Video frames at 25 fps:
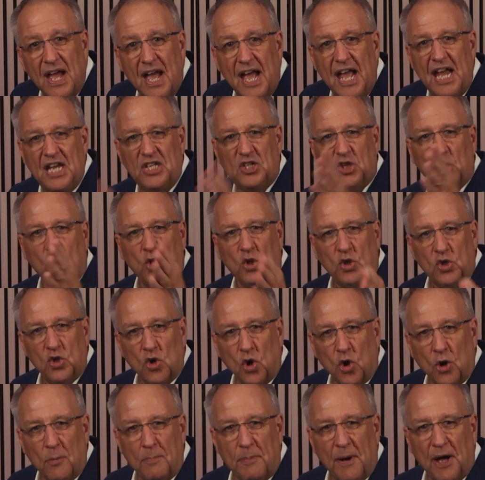He took
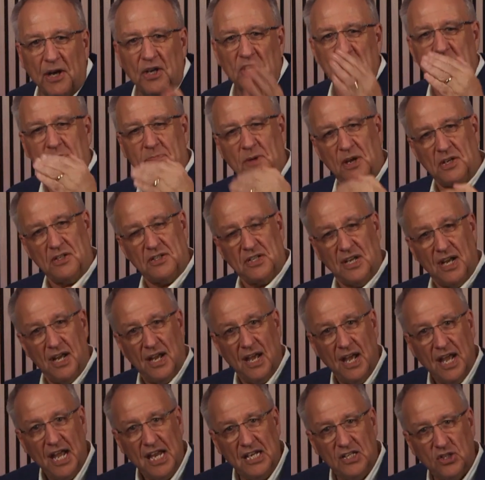your punishment,
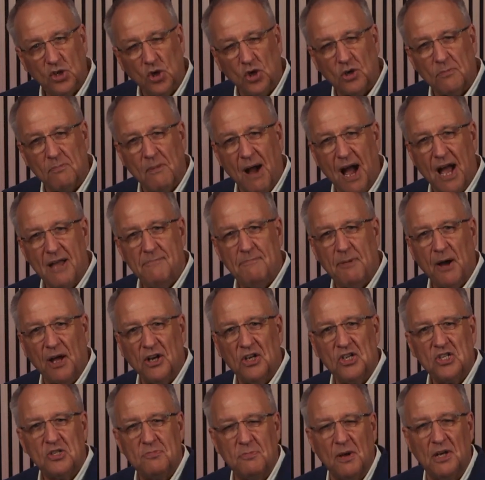he took my
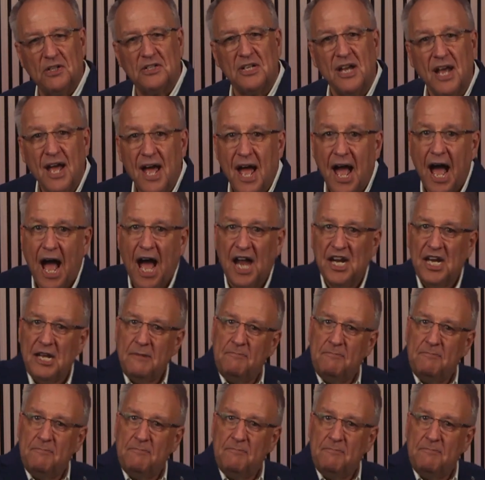punishment, and he